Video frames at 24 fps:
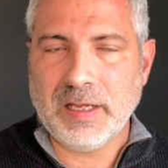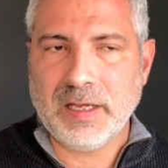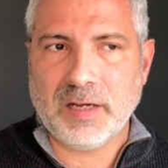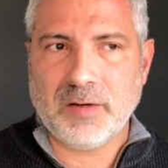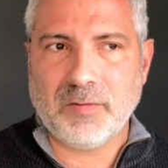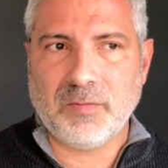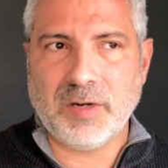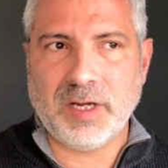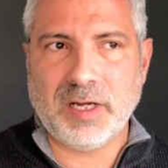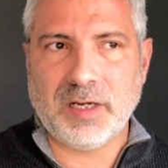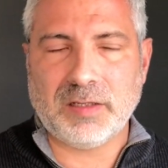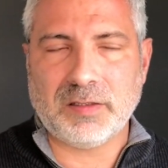
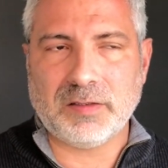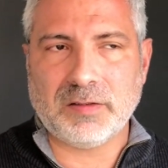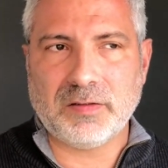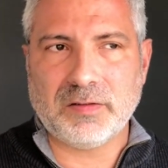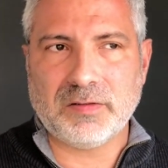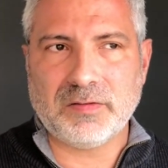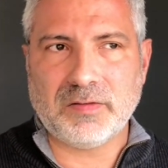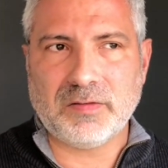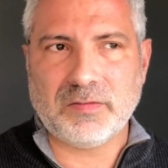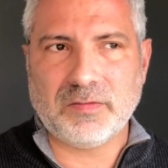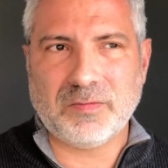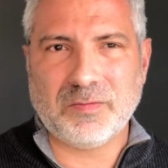Well,
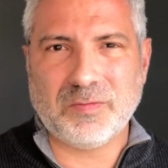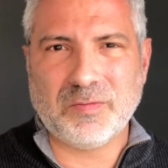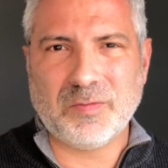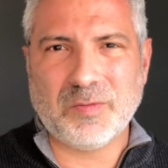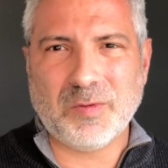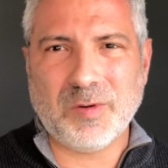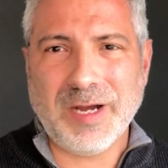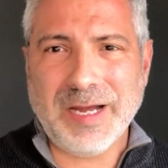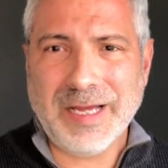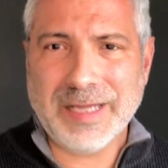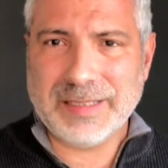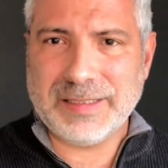
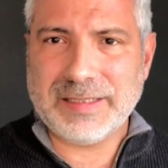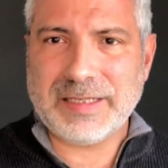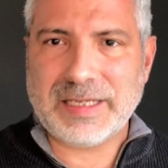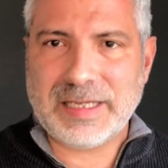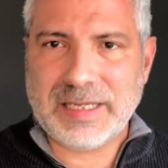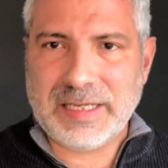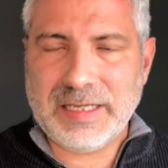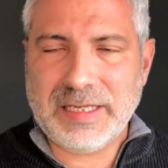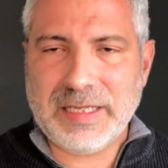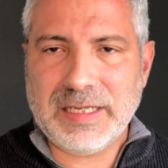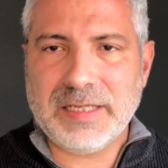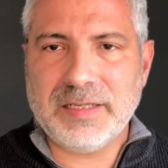what
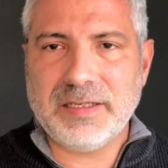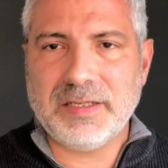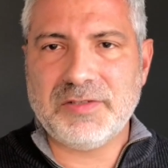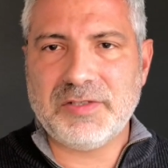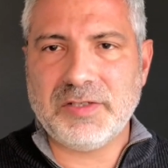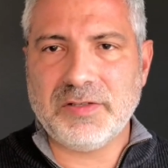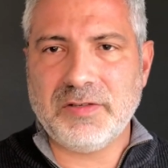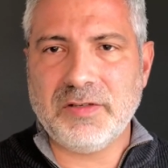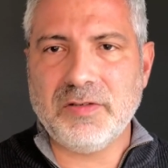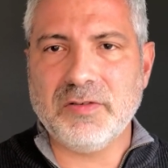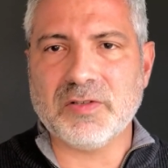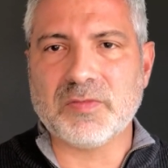key did
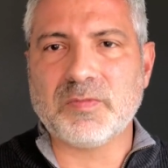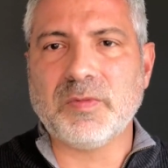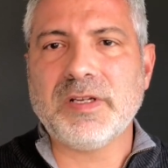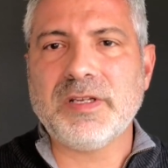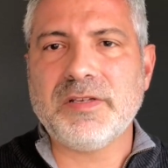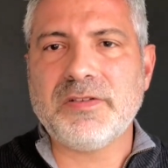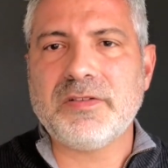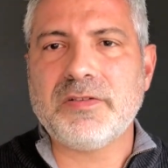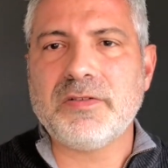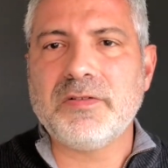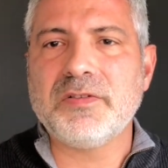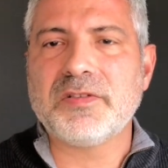you use? What
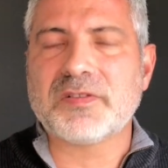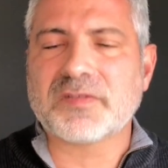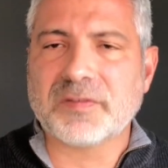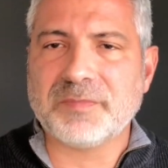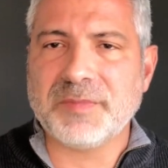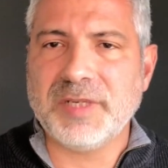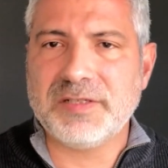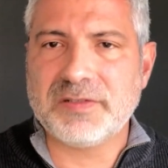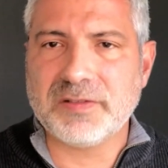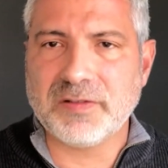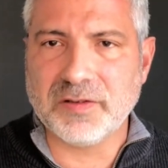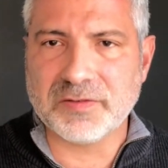did you use
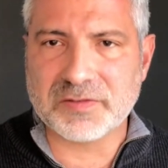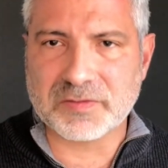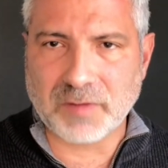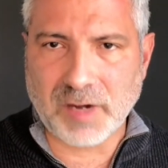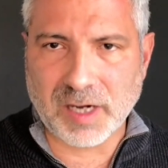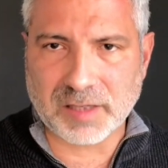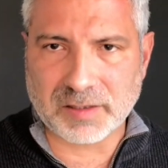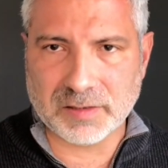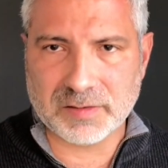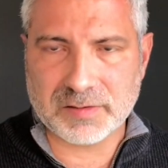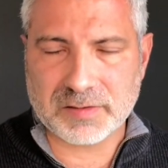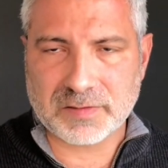from each of those
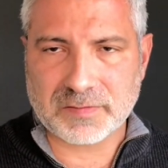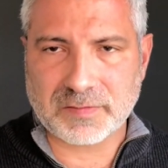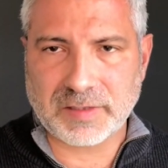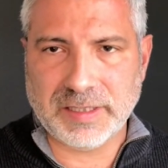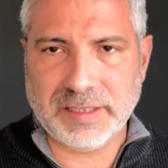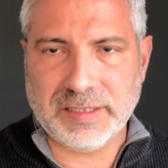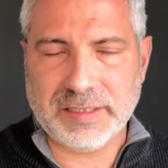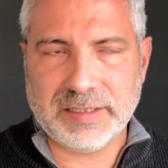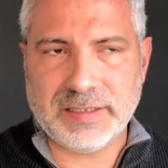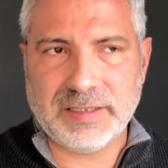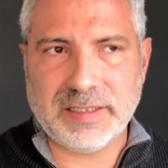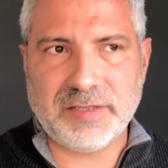records, right?